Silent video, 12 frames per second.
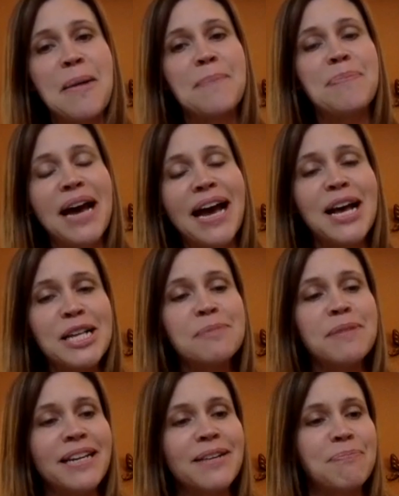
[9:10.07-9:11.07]
My
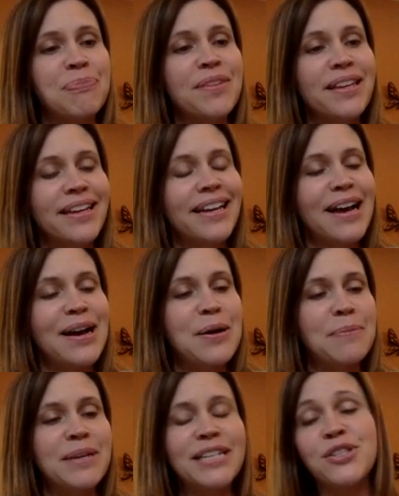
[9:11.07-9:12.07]
husband
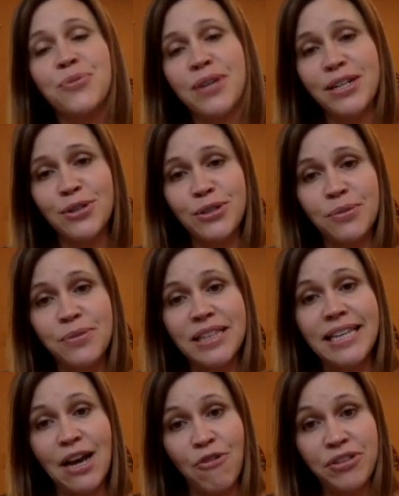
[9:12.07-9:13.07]
is thrilled with
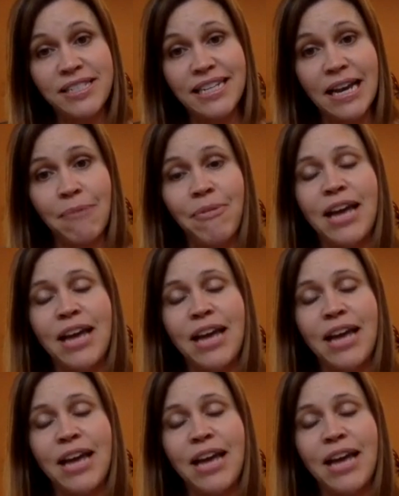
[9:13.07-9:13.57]
the Alpha Stem.